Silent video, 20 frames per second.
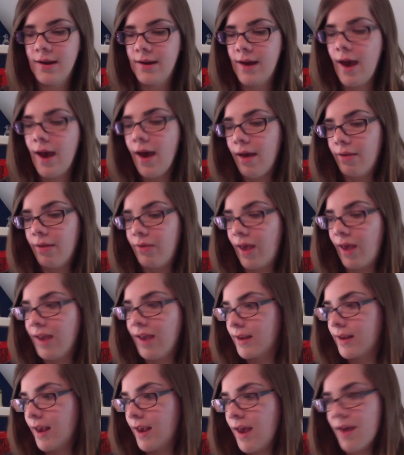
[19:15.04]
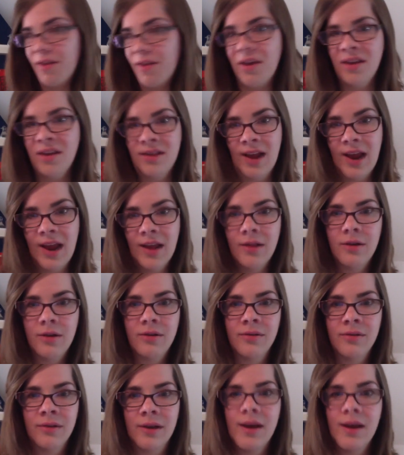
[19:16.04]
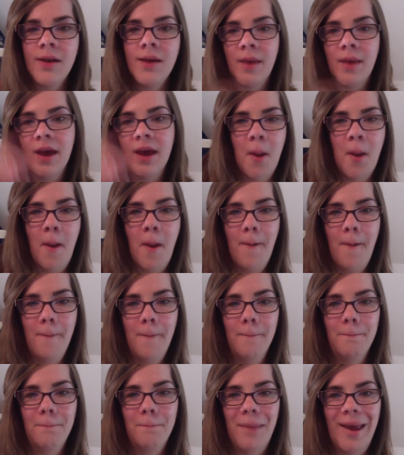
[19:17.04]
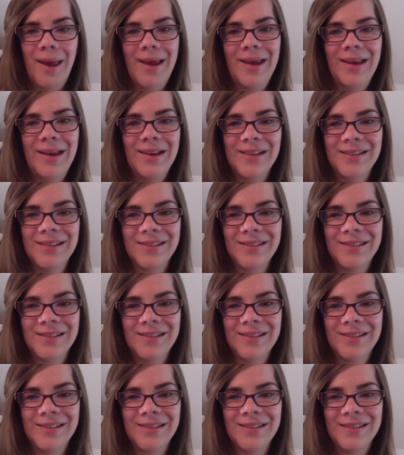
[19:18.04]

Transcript: Yeah, that's it. That's A through Z, man. Bye.